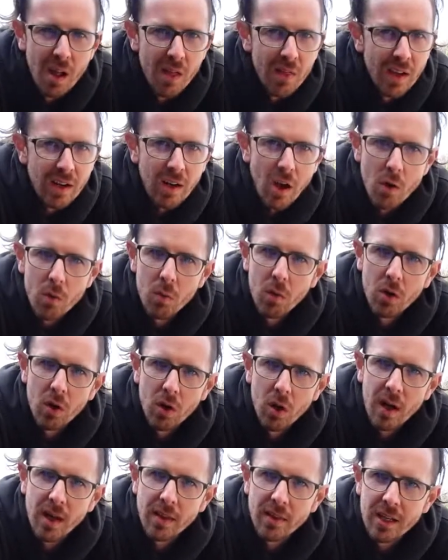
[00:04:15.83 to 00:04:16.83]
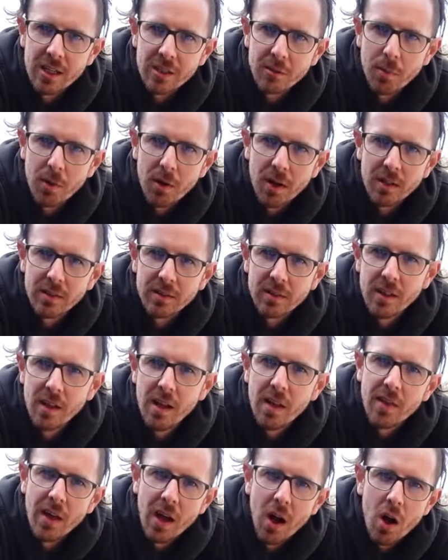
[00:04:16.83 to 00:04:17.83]
They don't look like these bikes.
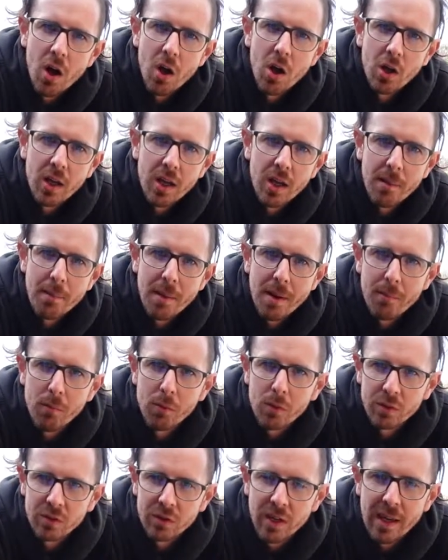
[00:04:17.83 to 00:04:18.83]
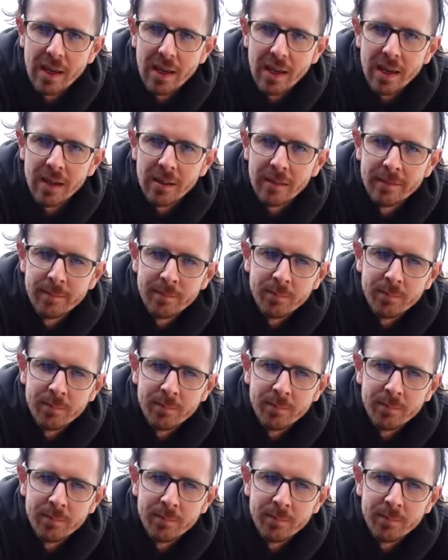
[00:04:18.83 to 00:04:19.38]
They are looking a bit more sleeker,